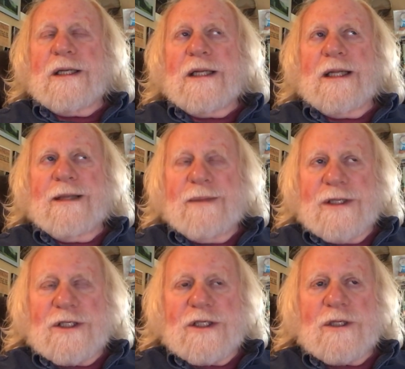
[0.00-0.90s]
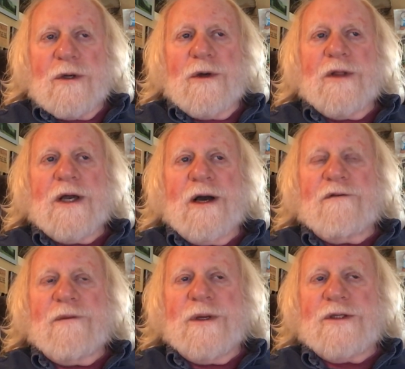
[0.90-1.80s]
limits on the
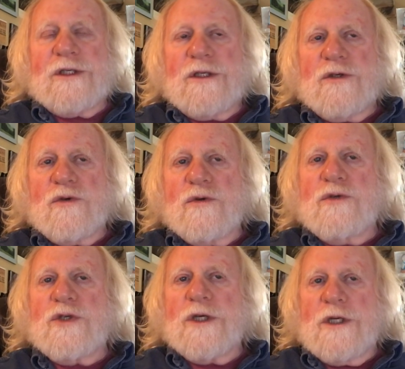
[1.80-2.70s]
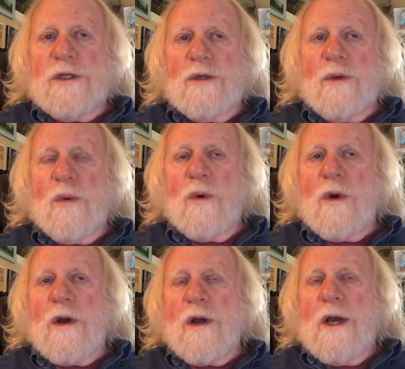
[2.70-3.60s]
government's intrusion
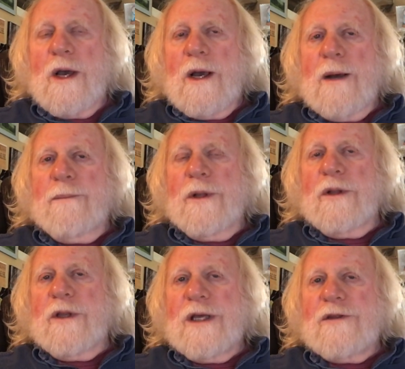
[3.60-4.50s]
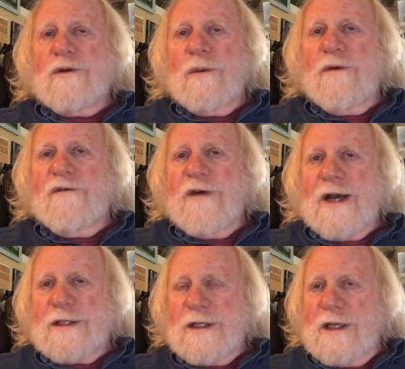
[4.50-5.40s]
or ability to
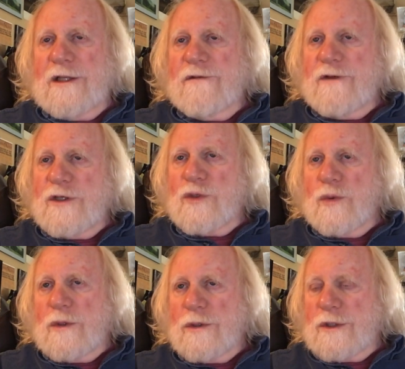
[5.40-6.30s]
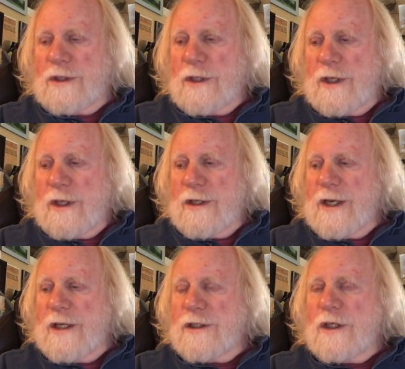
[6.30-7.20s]
affect individuals?
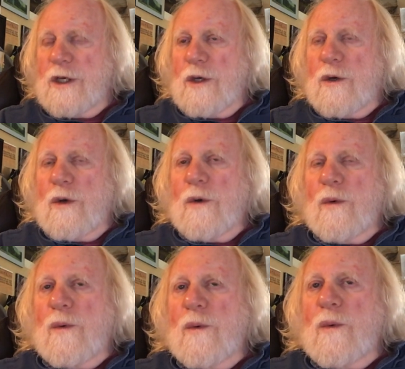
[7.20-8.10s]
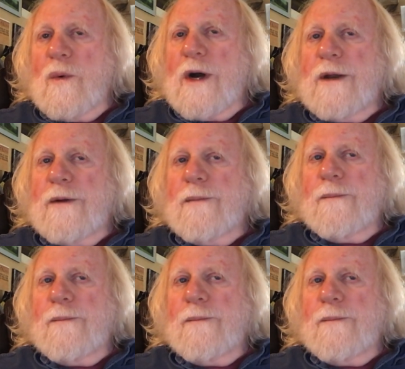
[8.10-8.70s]
That is, what